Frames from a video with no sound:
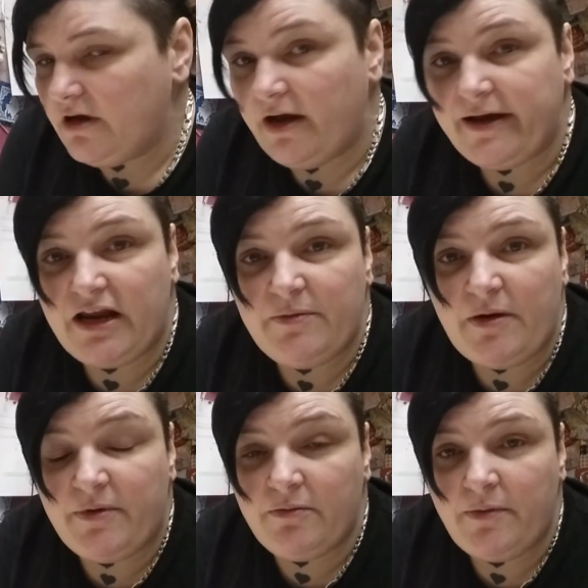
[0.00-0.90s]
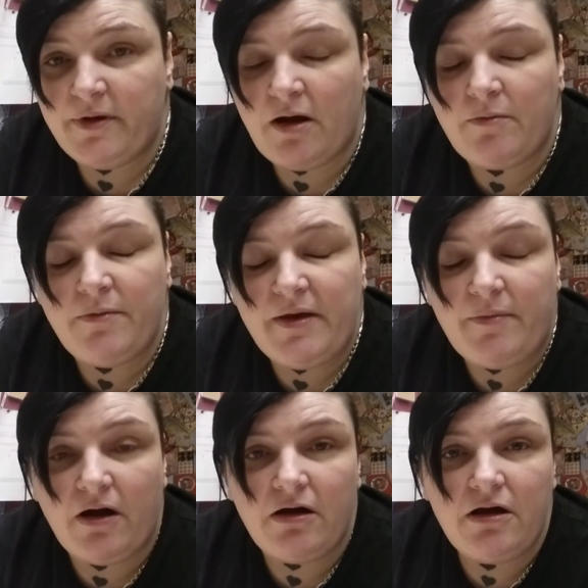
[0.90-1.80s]
I can't remember, it maybe come to me,
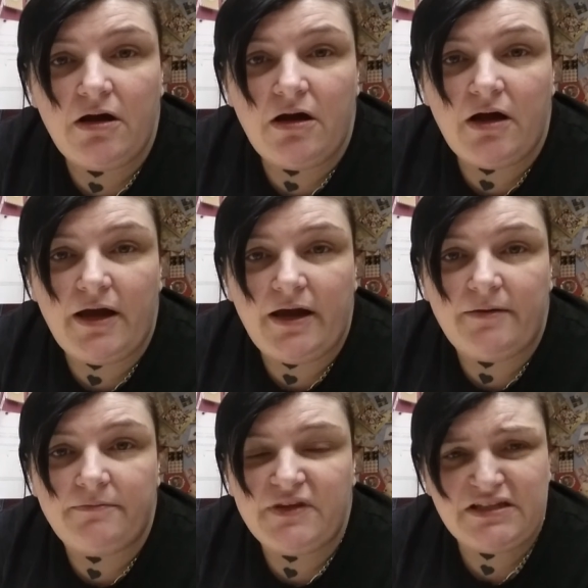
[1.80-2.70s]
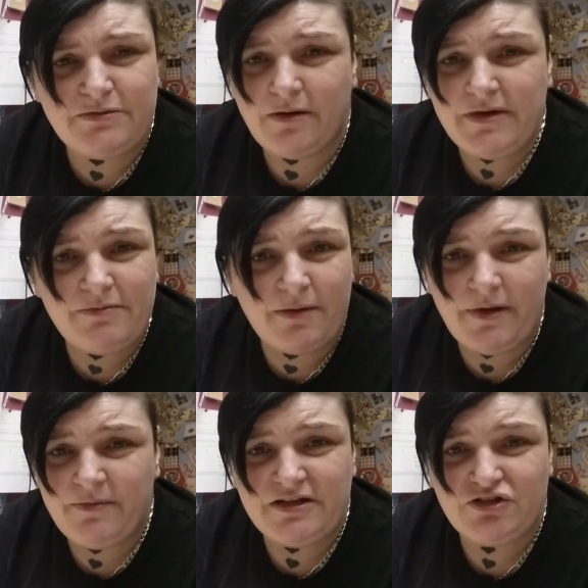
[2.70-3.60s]
but um, you see what I mean? My
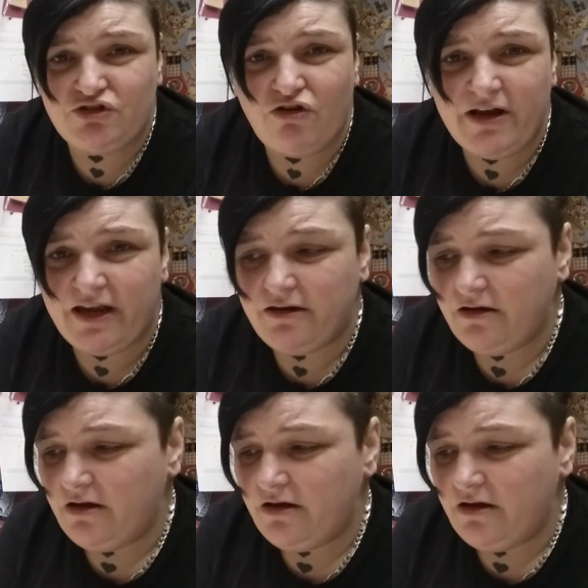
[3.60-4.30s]
memory is shocking.